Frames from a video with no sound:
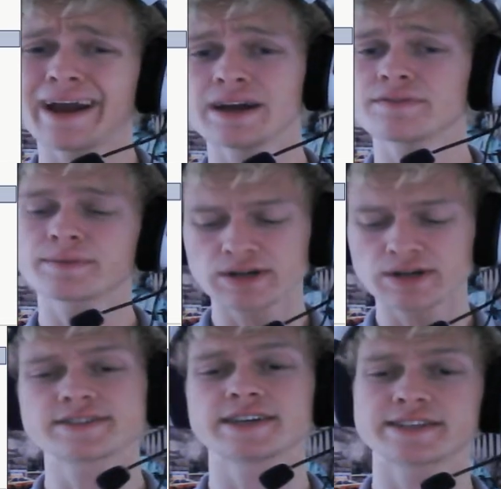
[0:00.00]
have a
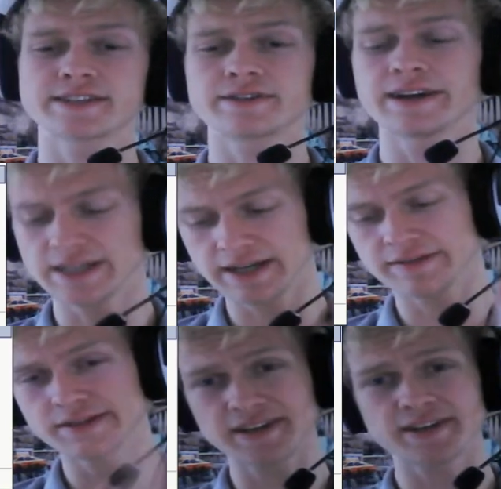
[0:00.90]
processor and I have an
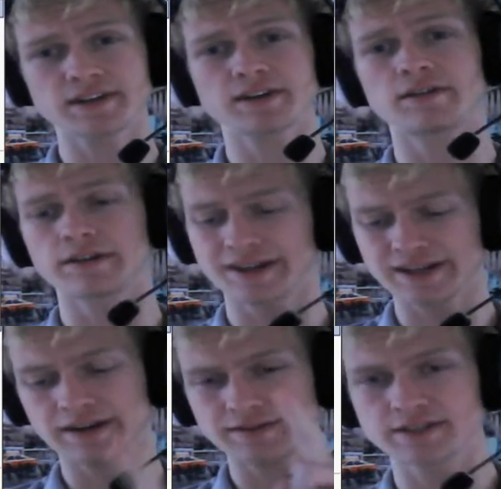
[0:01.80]
NVIDIA card and I
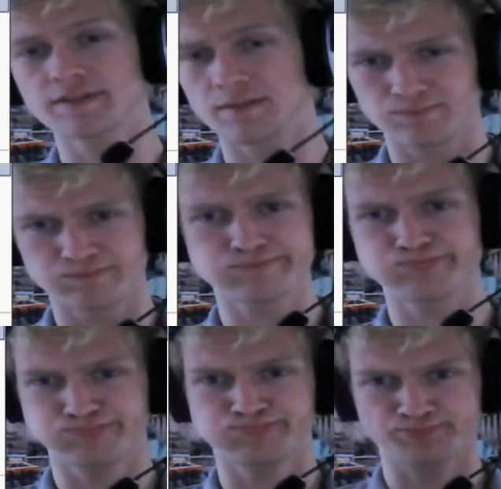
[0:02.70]
have a G5 and
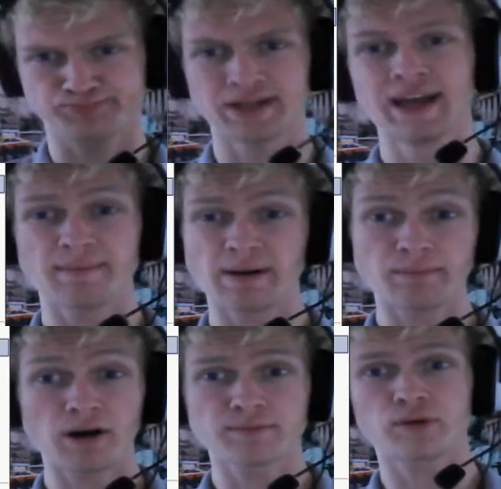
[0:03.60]
my
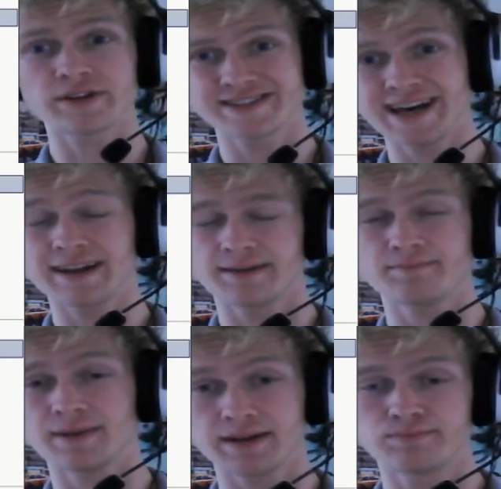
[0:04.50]
motherboard is that, and then
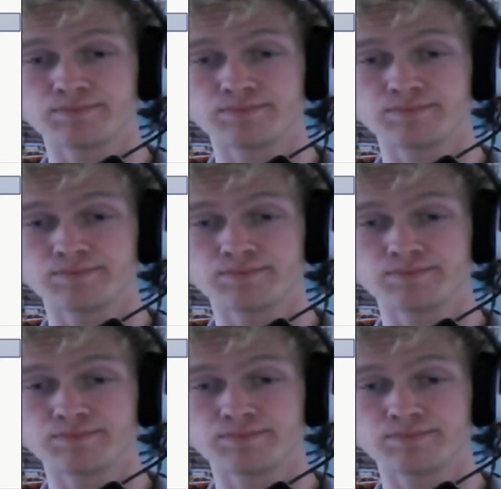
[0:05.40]
I